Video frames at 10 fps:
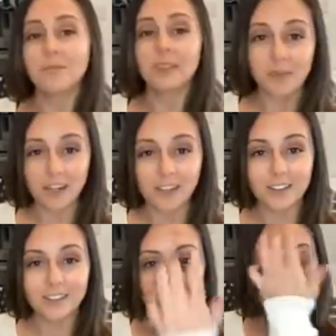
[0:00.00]
Let me
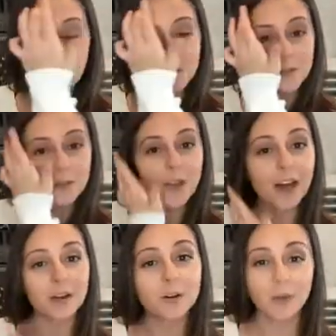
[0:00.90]
know, because I also do
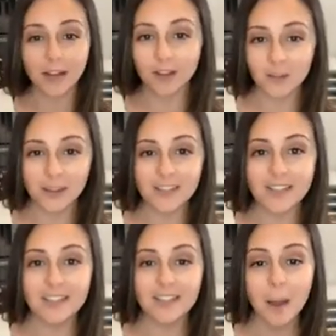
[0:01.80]
that on a regular
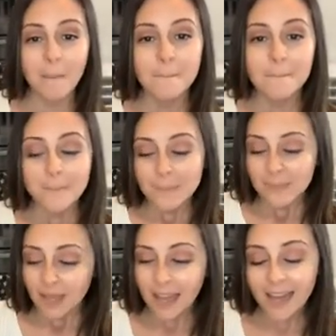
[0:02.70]
basis.
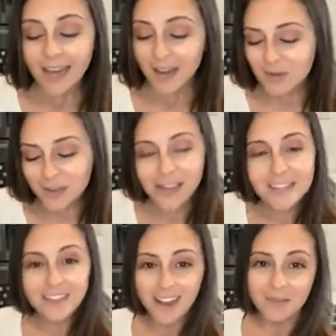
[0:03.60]
And I hope you
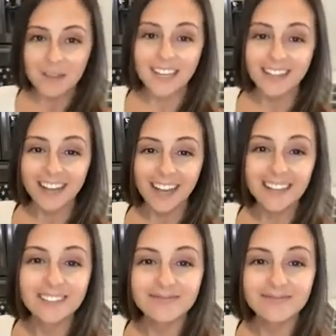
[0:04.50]
guys have a happy Saturday.